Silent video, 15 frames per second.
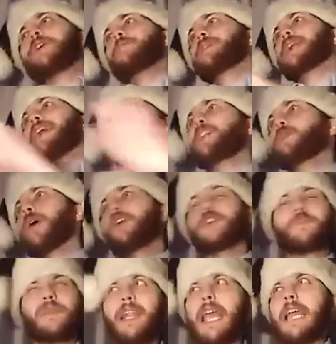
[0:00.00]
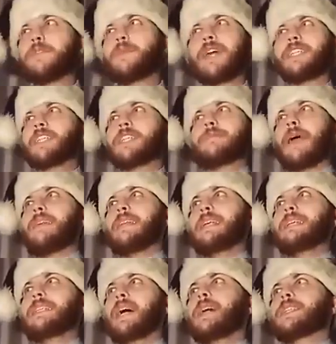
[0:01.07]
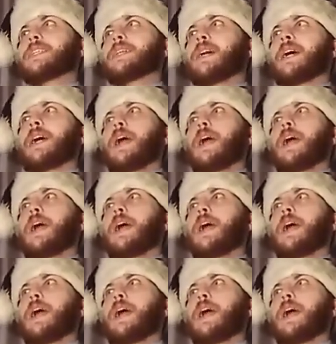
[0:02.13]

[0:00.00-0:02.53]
Millennial Woes believes, but I suspect that he does.